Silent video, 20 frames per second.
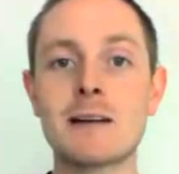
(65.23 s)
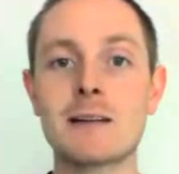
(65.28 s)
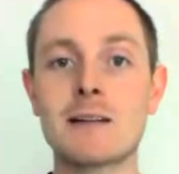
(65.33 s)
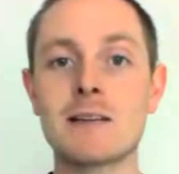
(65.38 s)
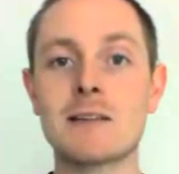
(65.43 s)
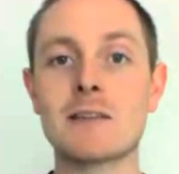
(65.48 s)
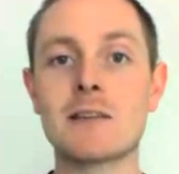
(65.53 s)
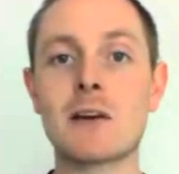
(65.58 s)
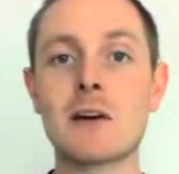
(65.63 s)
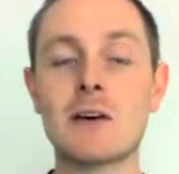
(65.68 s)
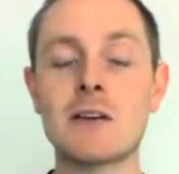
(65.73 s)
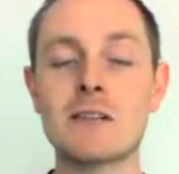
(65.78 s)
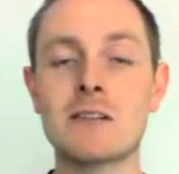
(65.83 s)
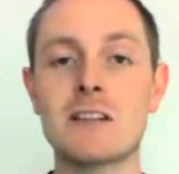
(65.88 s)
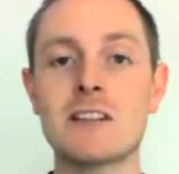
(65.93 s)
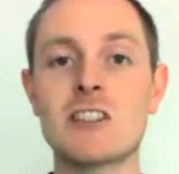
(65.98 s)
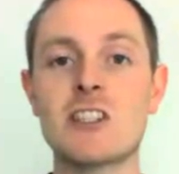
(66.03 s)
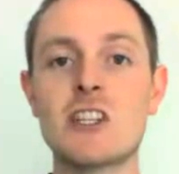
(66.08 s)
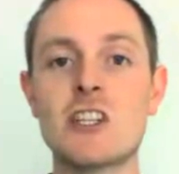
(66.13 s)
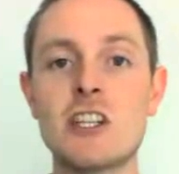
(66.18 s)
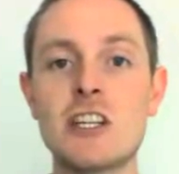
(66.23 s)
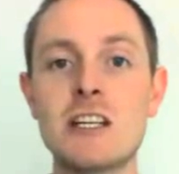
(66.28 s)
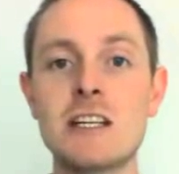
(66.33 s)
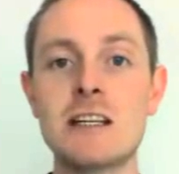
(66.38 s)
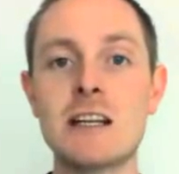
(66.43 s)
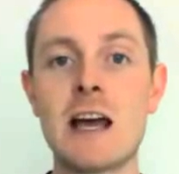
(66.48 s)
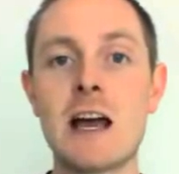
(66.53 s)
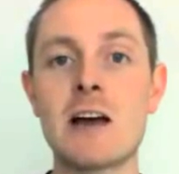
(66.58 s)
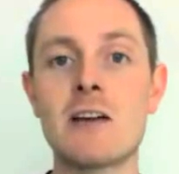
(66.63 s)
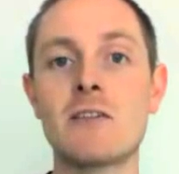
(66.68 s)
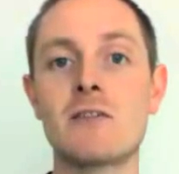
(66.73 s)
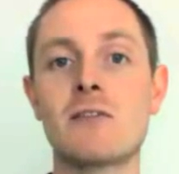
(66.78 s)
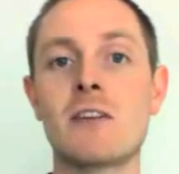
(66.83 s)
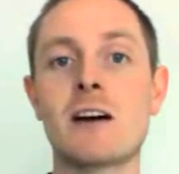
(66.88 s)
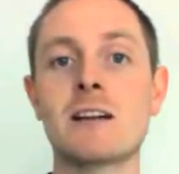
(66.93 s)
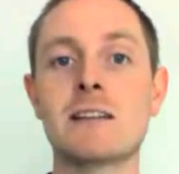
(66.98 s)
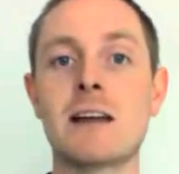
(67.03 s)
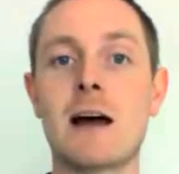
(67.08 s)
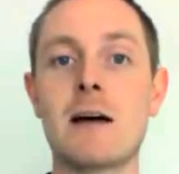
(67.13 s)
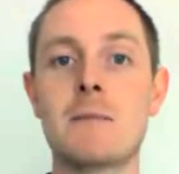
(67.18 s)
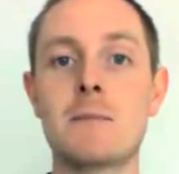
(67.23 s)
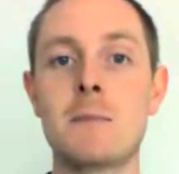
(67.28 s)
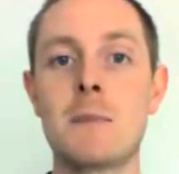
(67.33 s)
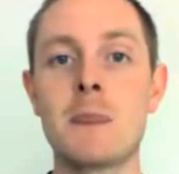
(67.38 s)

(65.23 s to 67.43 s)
is called the Sheena Fada.